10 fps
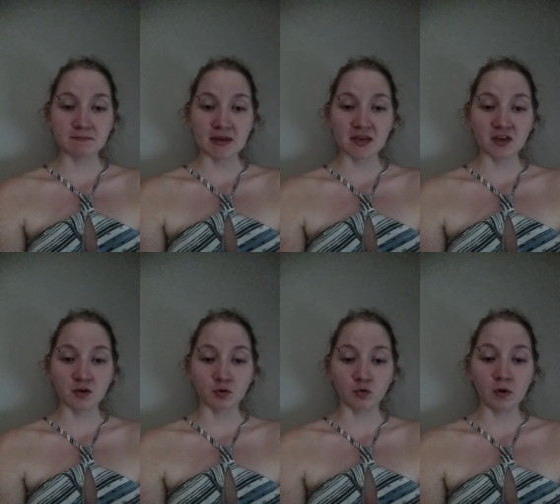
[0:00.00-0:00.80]
to make
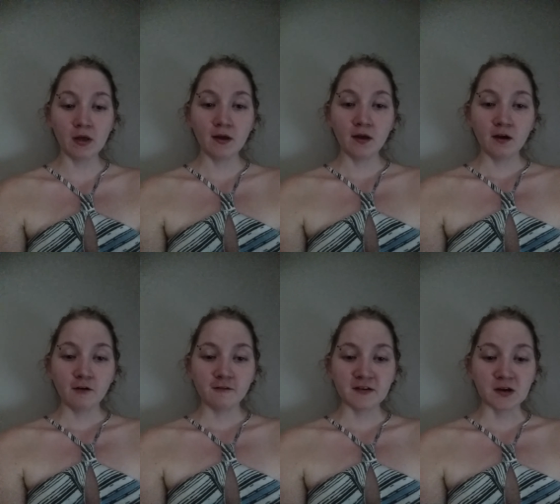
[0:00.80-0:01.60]
you
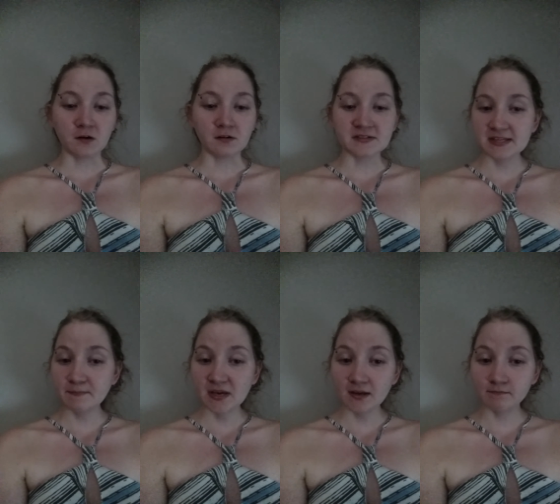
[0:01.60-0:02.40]
feel
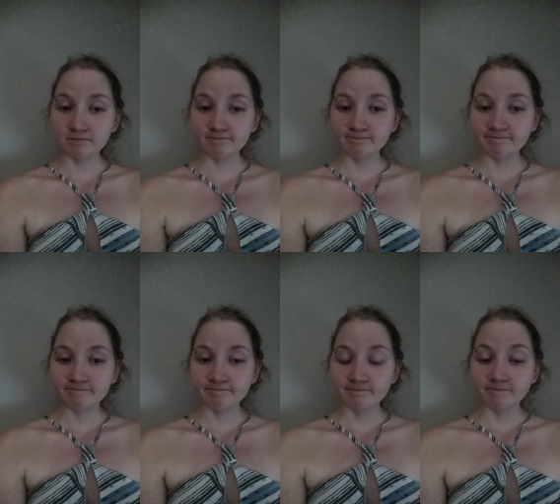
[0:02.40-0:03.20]
sleepy
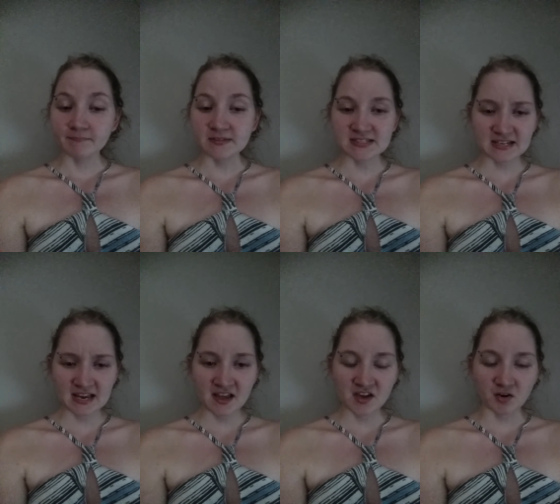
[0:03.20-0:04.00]
and
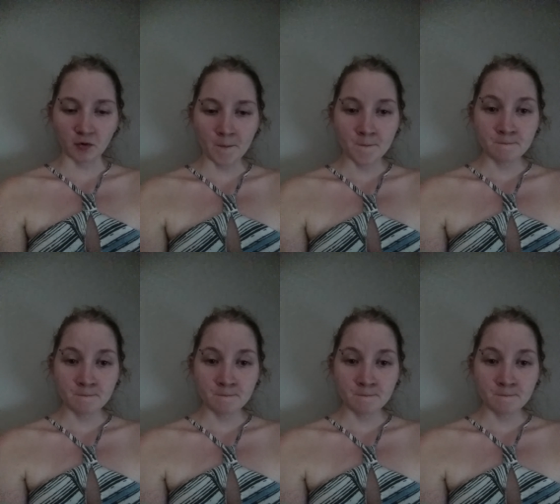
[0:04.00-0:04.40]
sedate you,